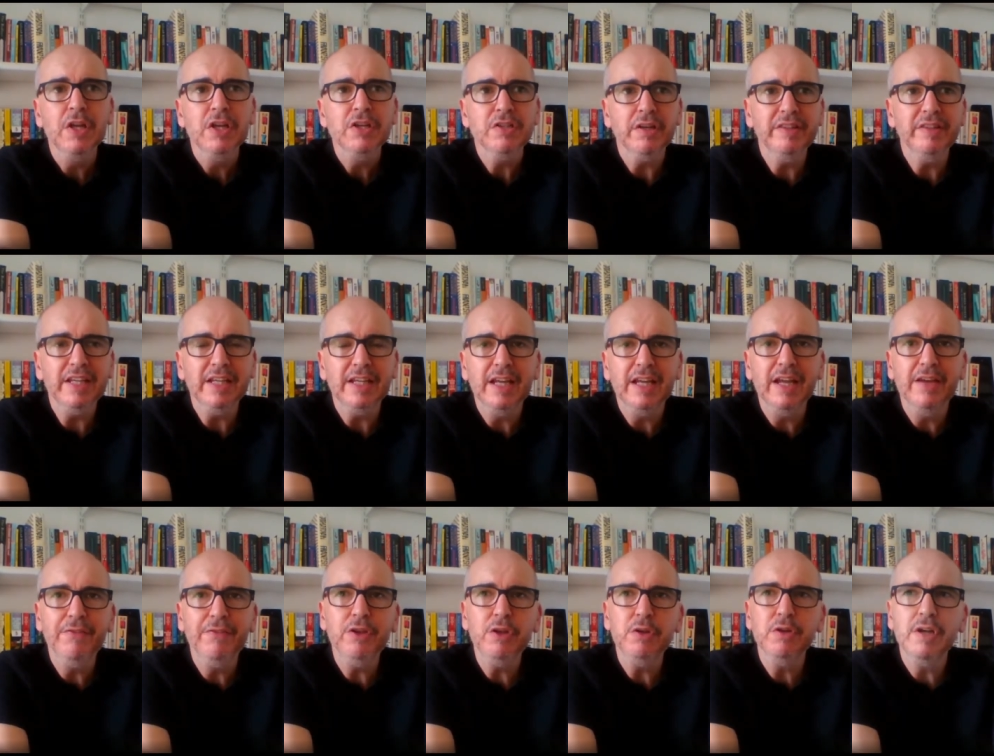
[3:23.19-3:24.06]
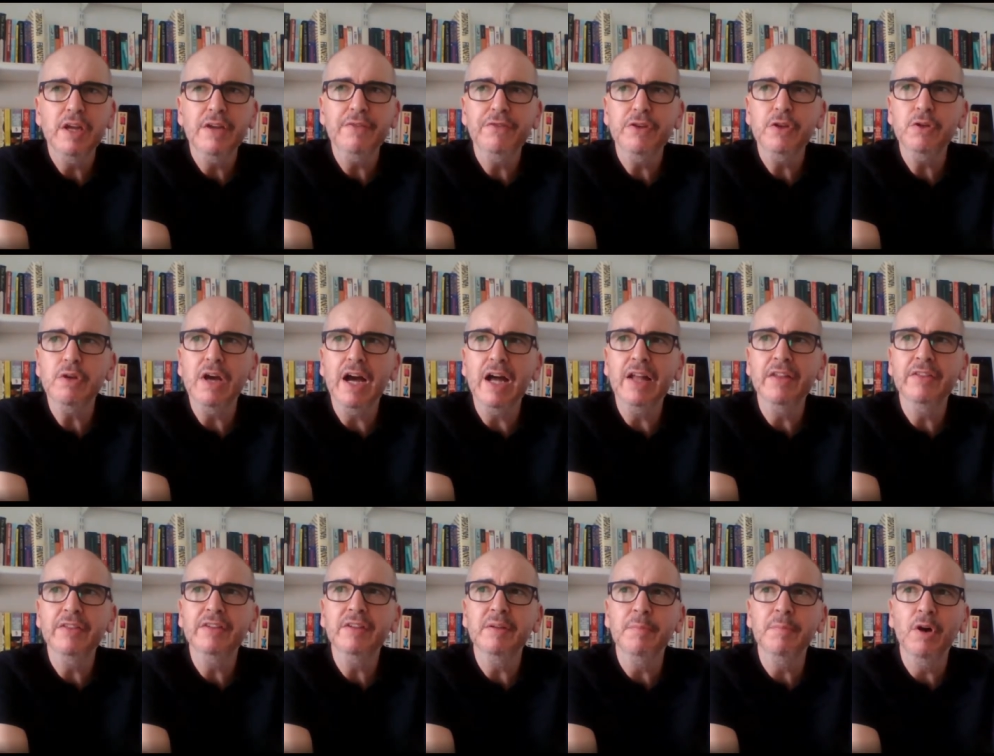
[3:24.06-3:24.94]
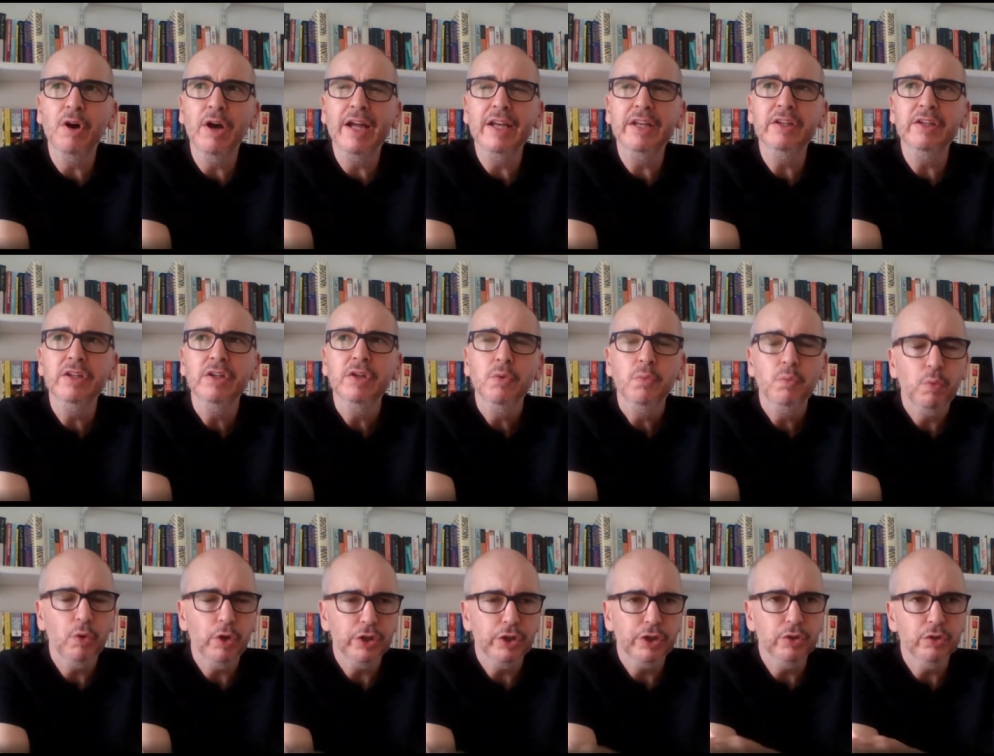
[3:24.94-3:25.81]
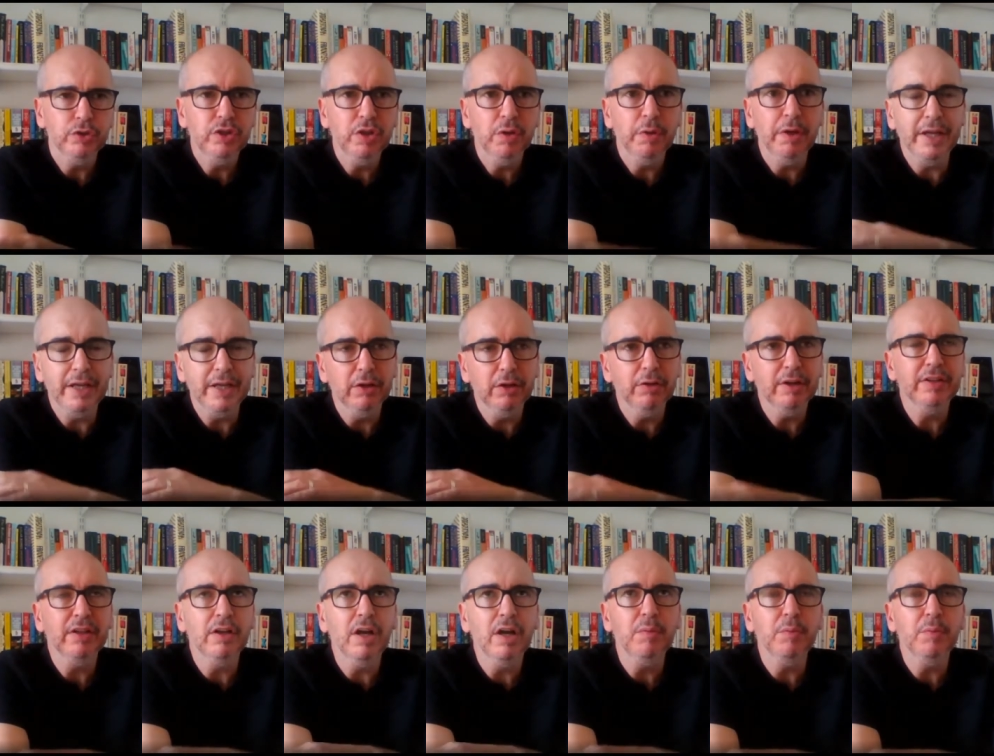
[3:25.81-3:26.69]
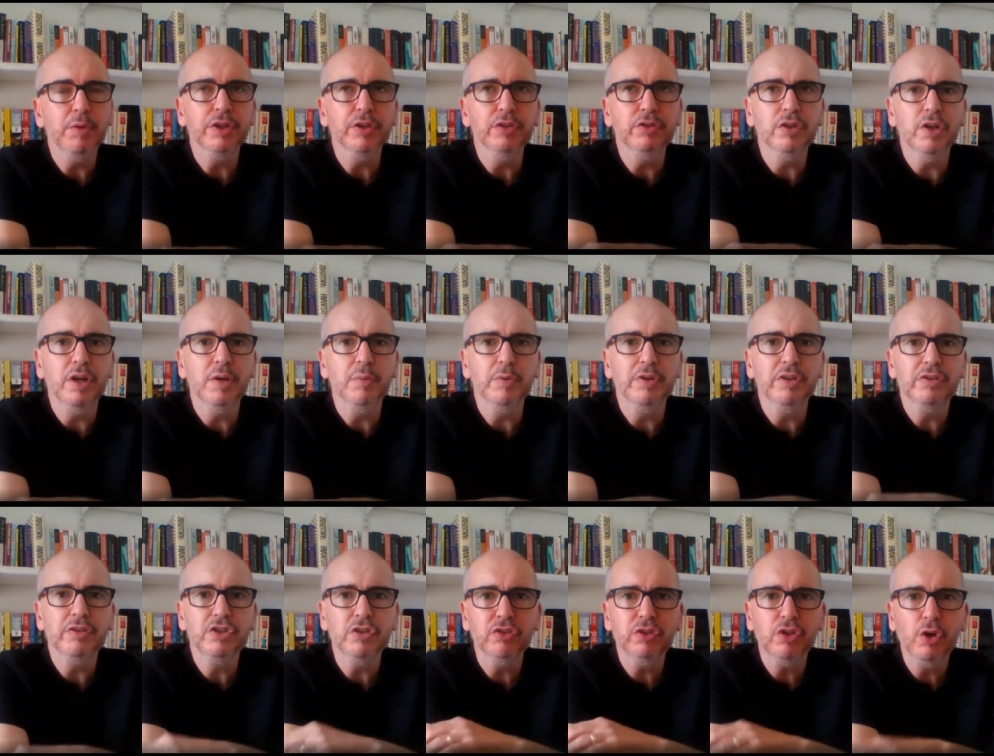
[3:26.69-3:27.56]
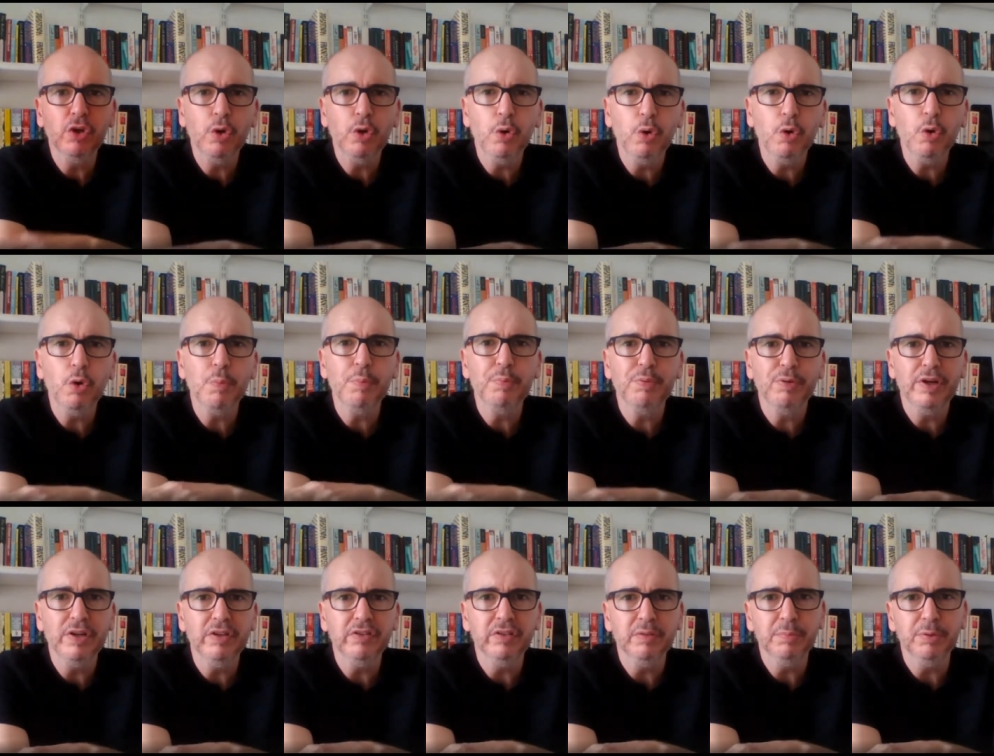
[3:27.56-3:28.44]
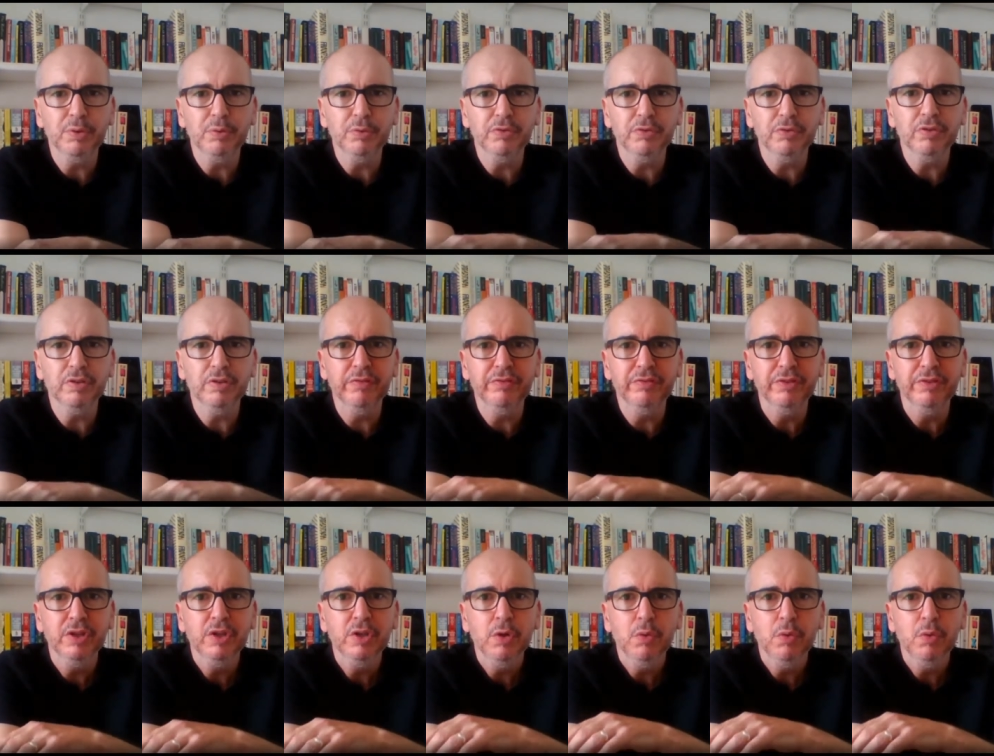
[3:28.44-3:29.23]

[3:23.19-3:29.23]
So I think if you if you undermine what you're doing or underline what you're doing with just core principles of